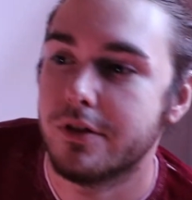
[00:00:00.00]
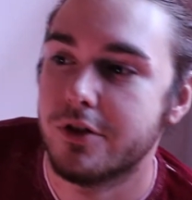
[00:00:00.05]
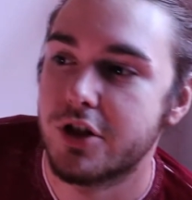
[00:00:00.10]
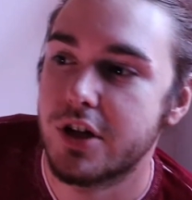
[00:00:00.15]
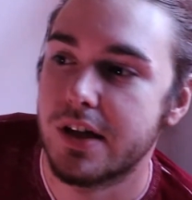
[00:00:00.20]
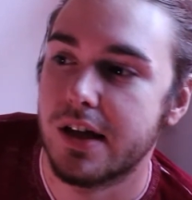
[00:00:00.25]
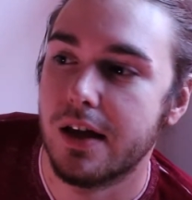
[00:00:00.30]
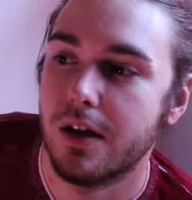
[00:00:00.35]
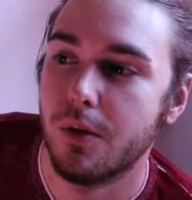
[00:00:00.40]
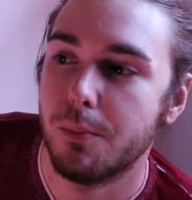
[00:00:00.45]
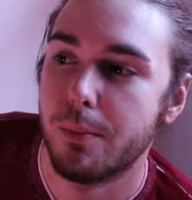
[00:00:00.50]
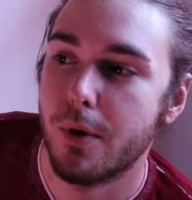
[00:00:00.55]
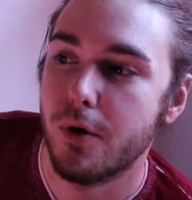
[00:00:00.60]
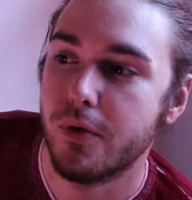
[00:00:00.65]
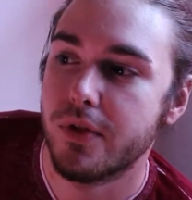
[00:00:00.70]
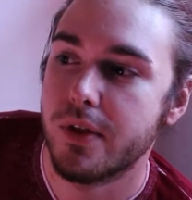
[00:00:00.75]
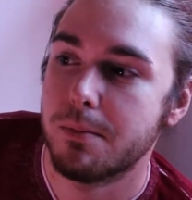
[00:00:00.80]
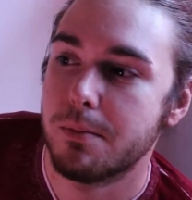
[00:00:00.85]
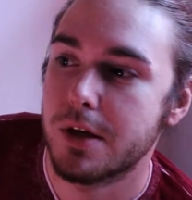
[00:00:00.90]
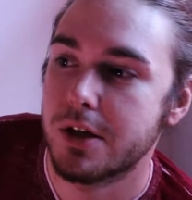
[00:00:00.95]
she killed
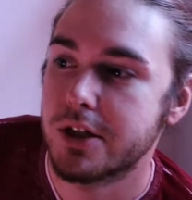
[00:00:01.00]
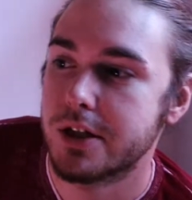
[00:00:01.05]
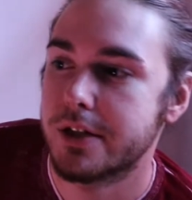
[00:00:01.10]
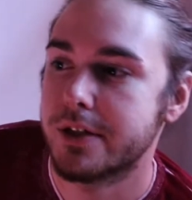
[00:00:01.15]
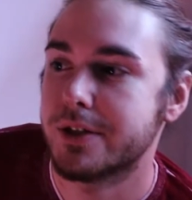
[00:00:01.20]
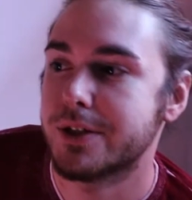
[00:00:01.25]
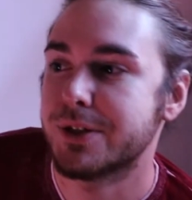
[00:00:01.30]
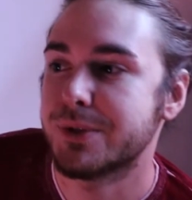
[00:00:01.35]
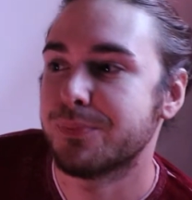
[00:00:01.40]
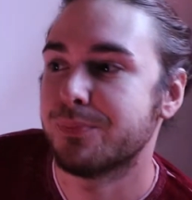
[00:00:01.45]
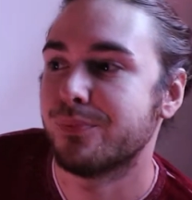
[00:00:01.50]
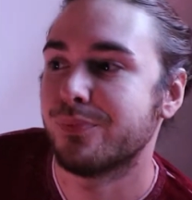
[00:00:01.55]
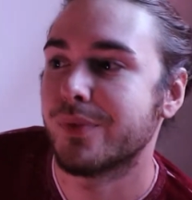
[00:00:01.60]
both them bitches.